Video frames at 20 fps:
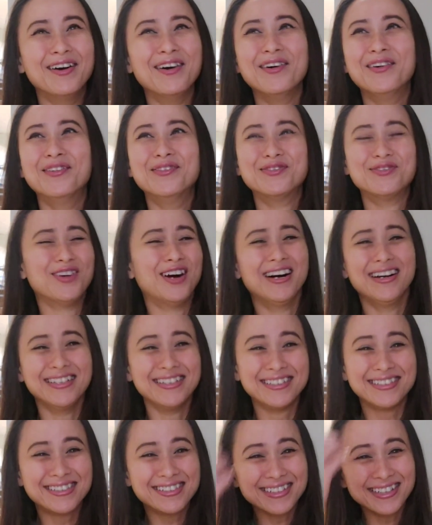What?
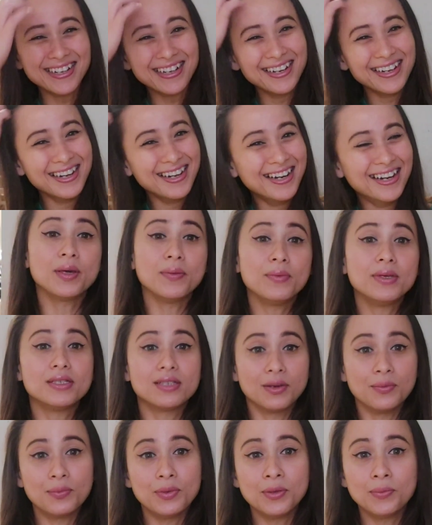Maybe
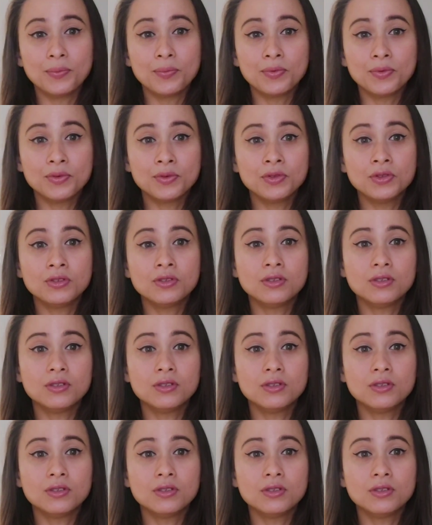some people